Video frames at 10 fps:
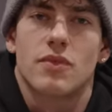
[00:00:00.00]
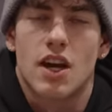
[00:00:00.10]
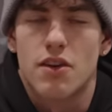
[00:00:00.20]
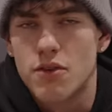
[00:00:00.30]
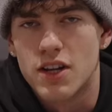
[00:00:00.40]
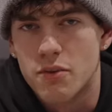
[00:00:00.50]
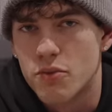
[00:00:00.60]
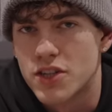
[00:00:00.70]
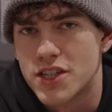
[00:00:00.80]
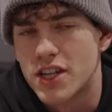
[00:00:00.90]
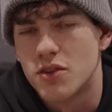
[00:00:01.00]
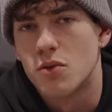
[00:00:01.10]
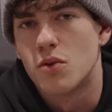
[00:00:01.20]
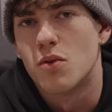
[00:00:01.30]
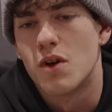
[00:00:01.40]
I really appreciate you
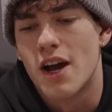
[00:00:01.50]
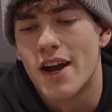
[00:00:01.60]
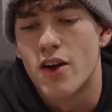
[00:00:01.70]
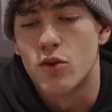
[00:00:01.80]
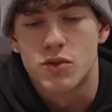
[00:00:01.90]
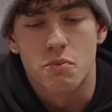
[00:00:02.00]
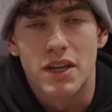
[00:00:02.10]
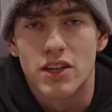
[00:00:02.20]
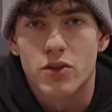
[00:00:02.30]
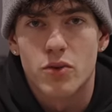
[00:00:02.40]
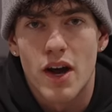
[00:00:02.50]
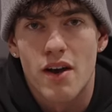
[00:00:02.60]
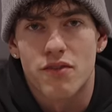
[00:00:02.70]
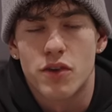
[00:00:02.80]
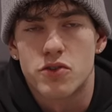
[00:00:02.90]
all. I hope to meet you
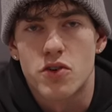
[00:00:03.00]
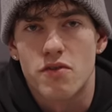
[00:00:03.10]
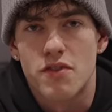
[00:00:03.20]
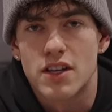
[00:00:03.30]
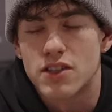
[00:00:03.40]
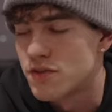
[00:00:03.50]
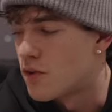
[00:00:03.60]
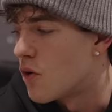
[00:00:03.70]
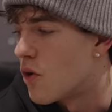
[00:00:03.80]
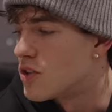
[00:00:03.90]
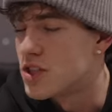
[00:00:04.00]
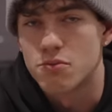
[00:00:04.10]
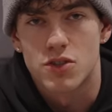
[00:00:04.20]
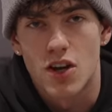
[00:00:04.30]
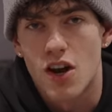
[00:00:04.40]
at future events for
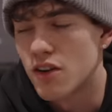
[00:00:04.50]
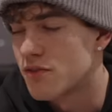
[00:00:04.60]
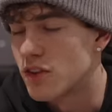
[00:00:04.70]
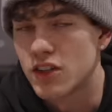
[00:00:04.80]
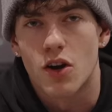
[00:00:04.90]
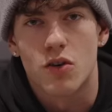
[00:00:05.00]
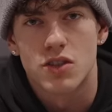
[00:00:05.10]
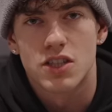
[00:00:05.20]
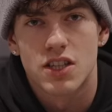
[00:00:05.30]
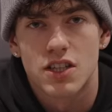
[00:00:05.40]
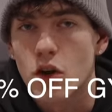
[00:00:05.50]
Gymshark, for Ghost.